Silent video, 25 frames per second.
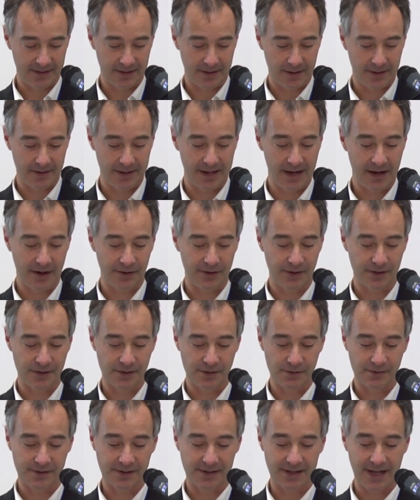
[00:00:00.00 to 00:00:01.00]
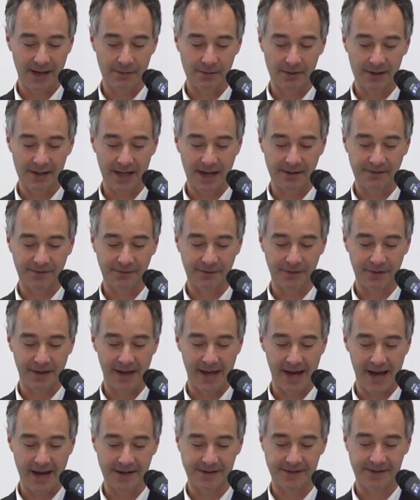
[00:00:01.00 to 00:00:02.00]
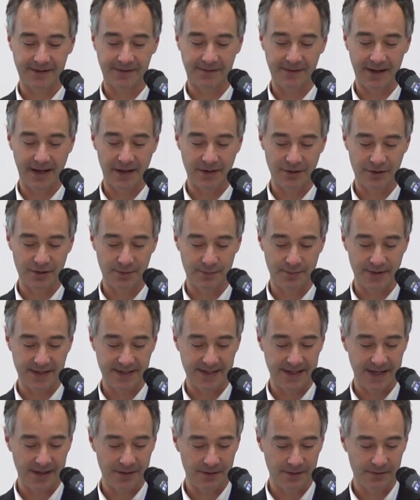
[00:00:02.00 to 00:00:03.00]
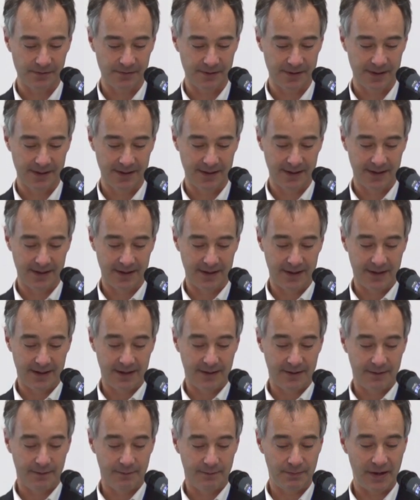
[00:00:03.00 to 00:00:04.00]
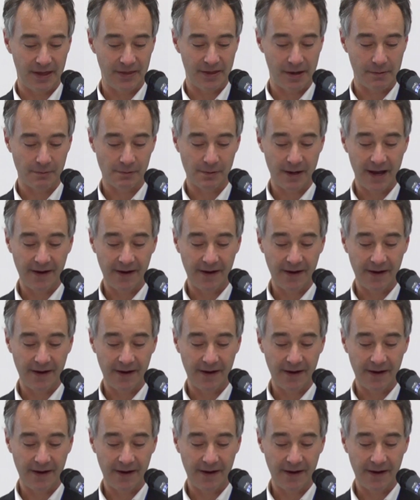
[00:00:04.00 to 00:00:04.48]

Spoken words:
on how the insurance claim or claims for the houses of land should be settled, but they will